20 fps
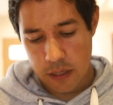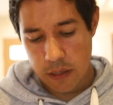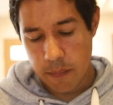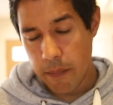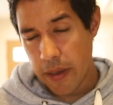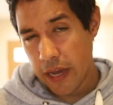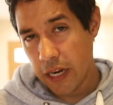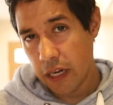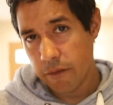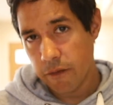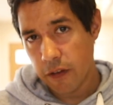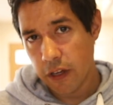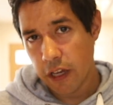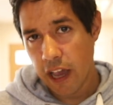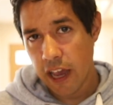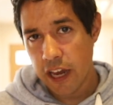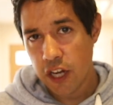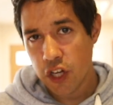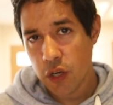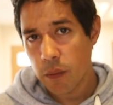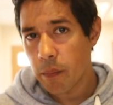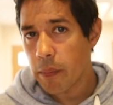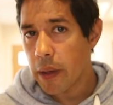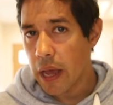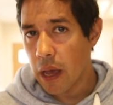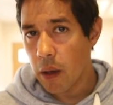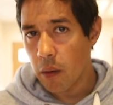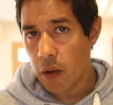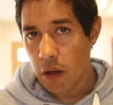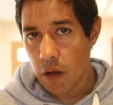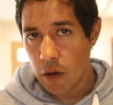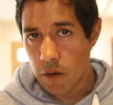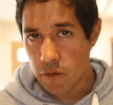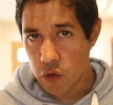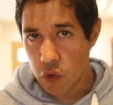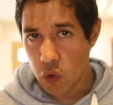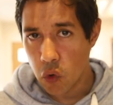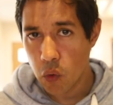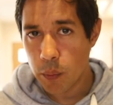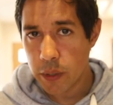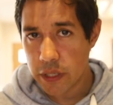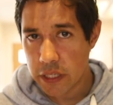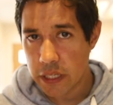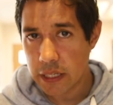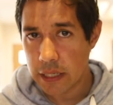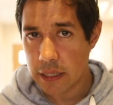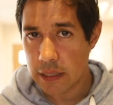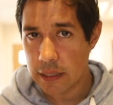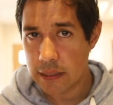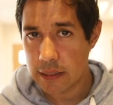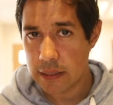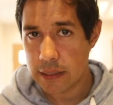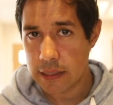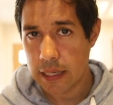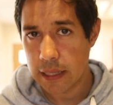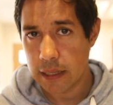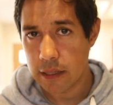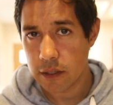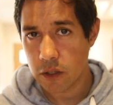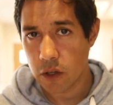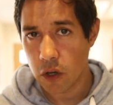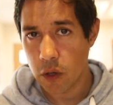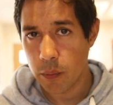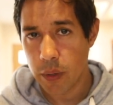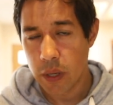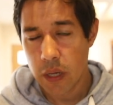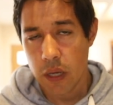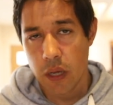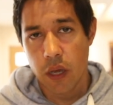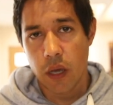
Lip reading: the magnification power of your particular telescope.